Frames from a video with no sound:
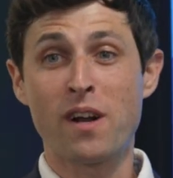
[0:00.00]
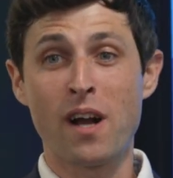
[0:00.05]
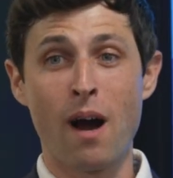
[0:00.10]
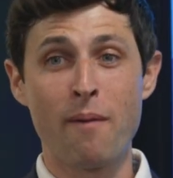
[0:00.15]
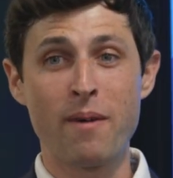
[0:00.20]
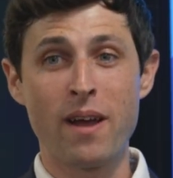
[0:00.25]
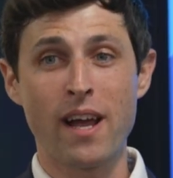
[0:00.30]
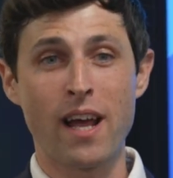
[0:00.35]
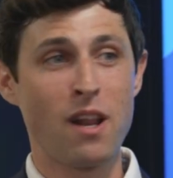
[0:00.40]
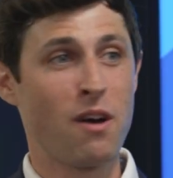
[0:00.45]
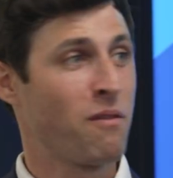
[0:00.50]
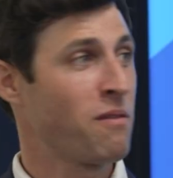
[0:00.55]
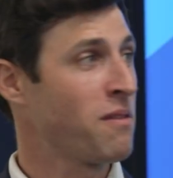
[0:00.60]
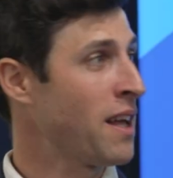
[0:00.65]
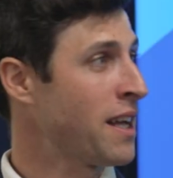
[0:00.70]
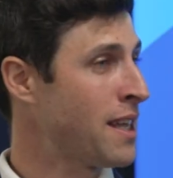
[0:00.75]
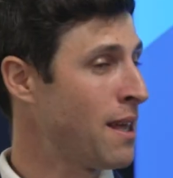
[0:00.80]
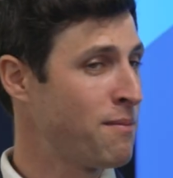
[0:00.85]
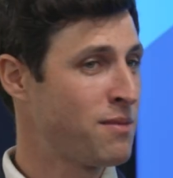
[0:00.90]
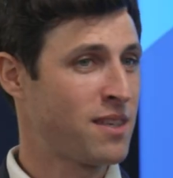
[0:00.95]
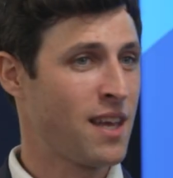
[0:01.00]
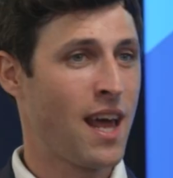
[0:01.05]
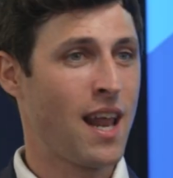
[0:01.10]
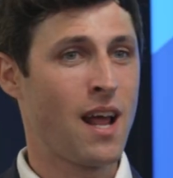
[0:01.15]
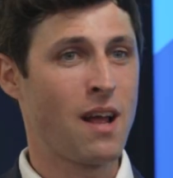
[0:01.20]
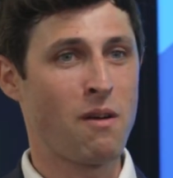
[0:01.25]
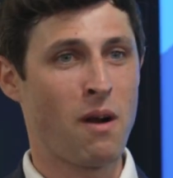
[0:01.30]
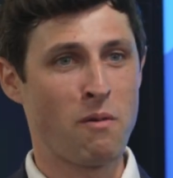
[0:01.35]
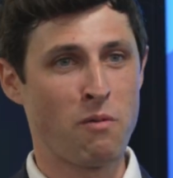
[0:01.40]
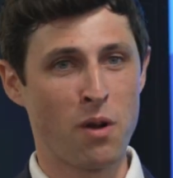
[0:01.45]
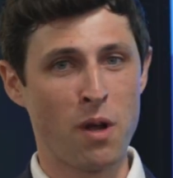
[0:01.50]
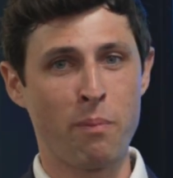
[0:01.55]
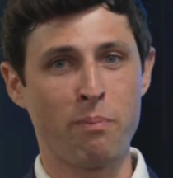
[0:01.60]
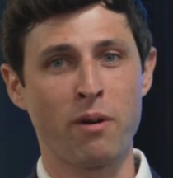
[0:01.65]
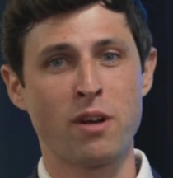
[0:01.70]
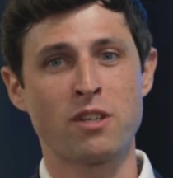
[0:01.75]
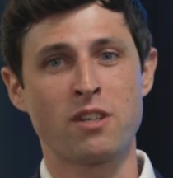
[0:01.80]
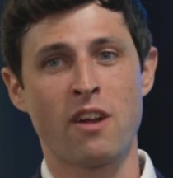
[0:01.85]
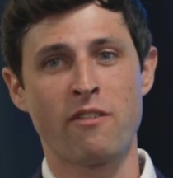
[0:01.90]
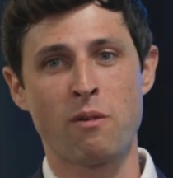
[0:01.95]
coming. I know, like Kim said, I really
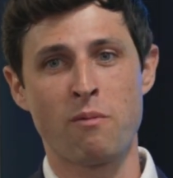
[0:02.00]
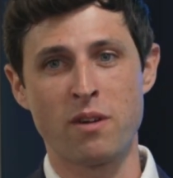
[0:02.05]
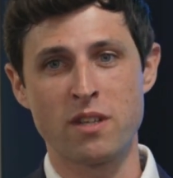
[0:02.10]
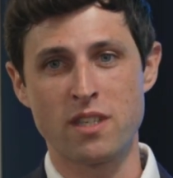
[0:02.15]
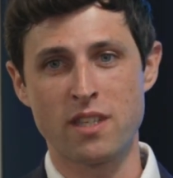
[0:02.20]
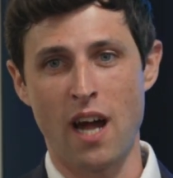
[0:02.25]
appreciate everyone's